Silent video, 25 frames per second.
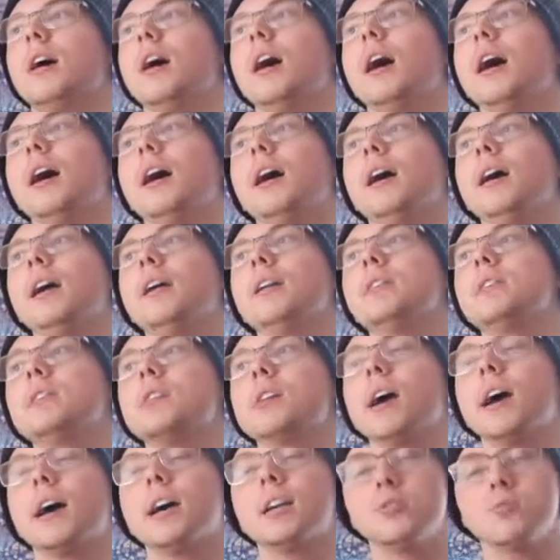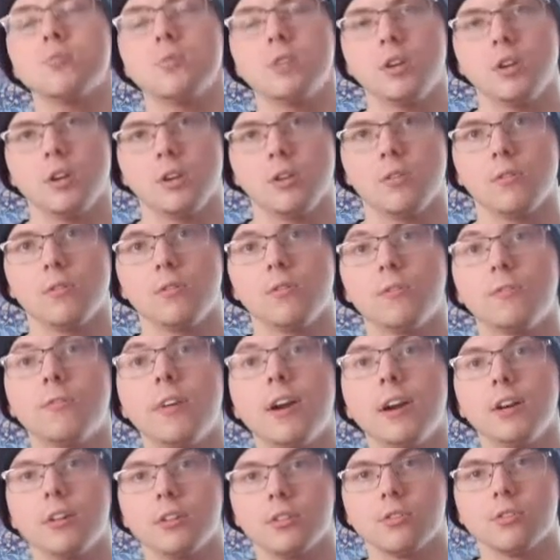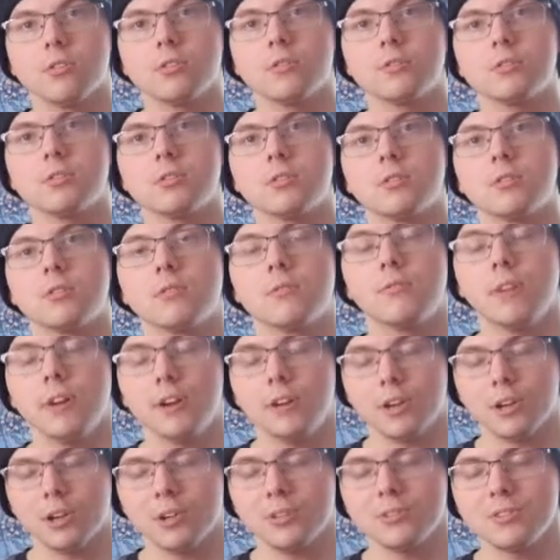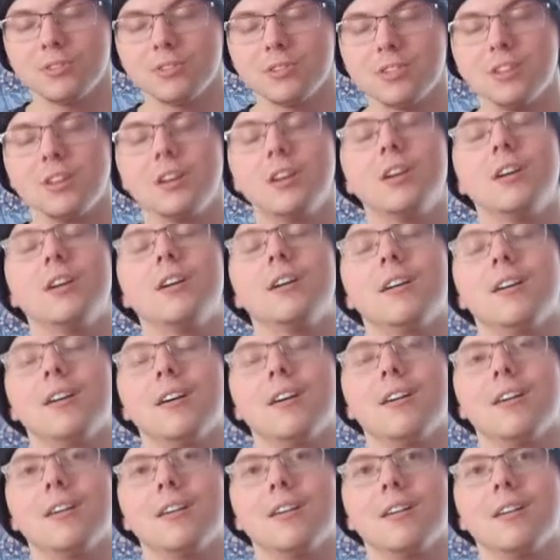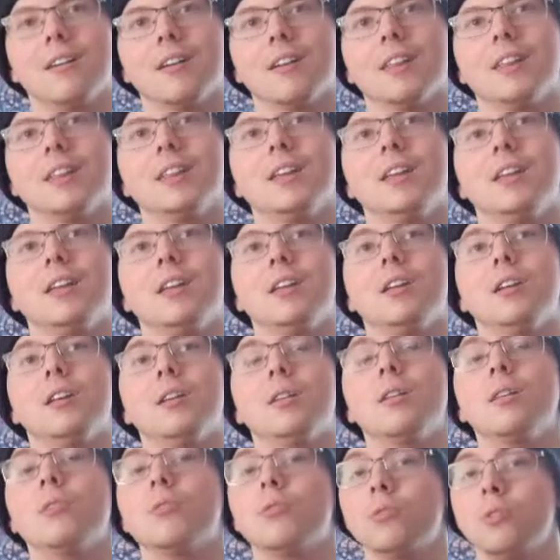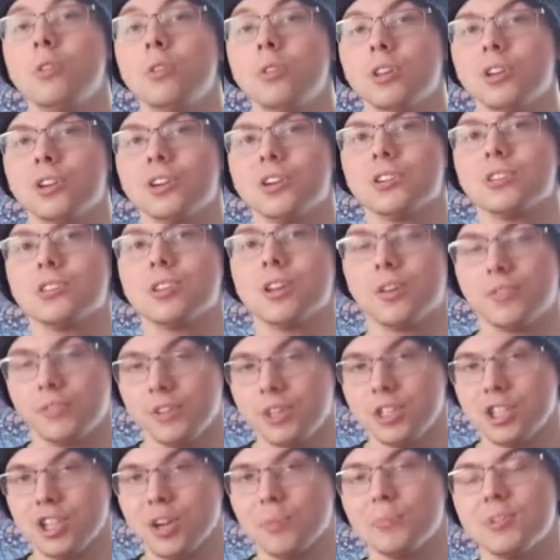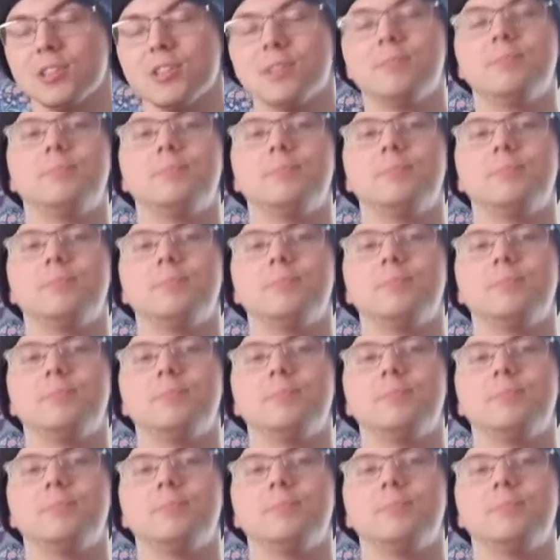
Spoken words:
And as we know, pharaohs are the rulers of Egypt.